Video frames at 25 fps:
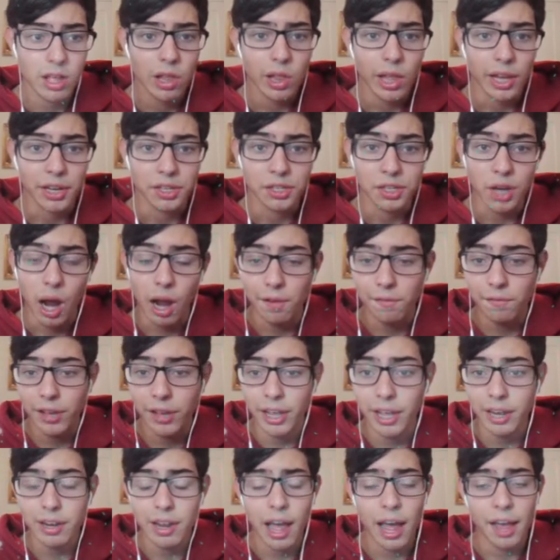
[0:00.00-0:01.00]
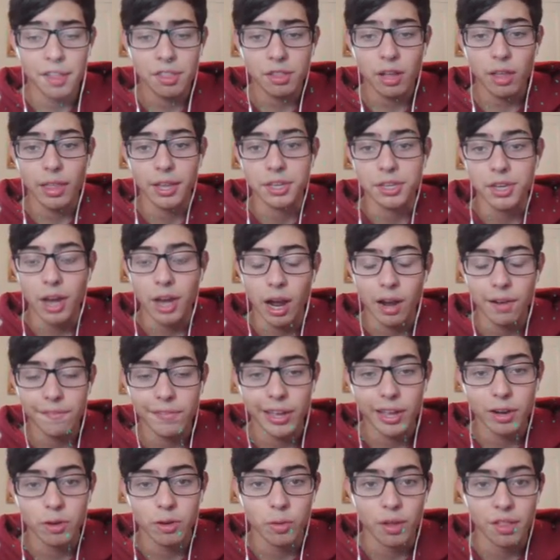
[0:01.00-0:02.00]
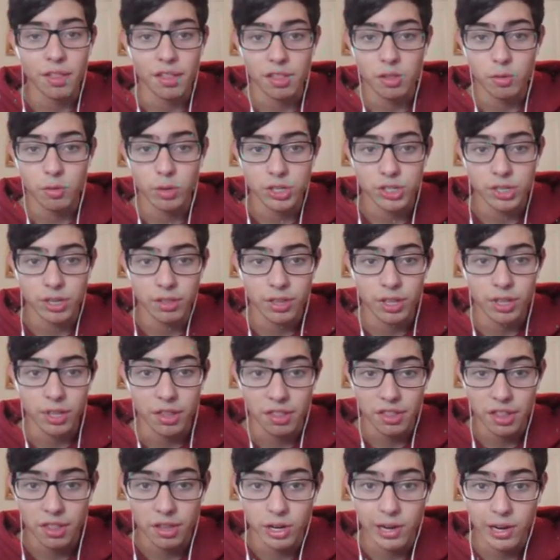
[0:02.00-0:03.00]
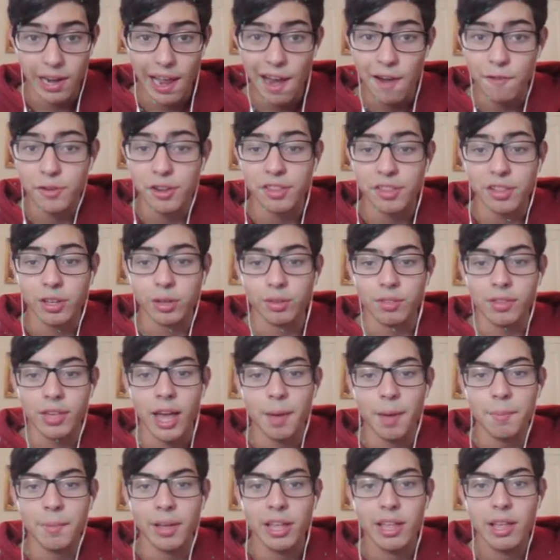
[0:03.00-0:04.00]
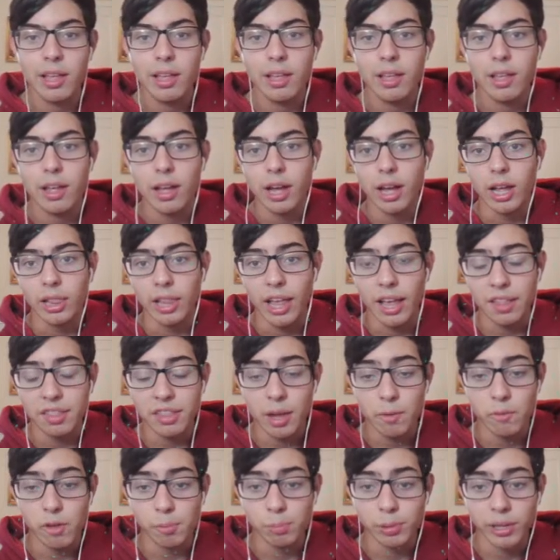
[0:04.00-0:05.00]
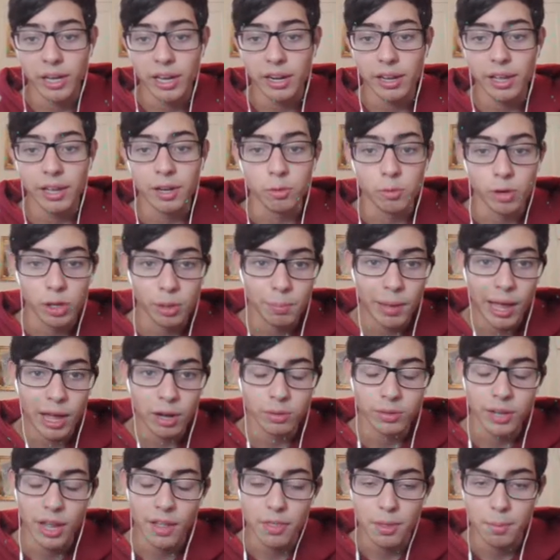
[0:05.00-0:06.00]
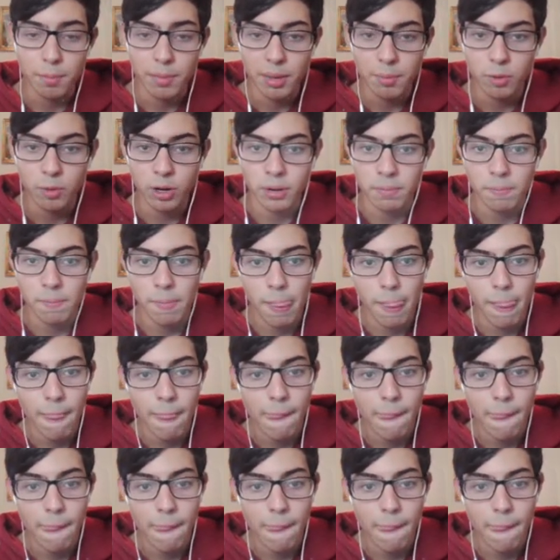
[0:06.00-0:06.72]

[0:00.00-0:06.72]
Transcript: Like Donphan, I saw that Donphan was a switch into Scissor every single time. Last time we played in a real battle, not the meme one.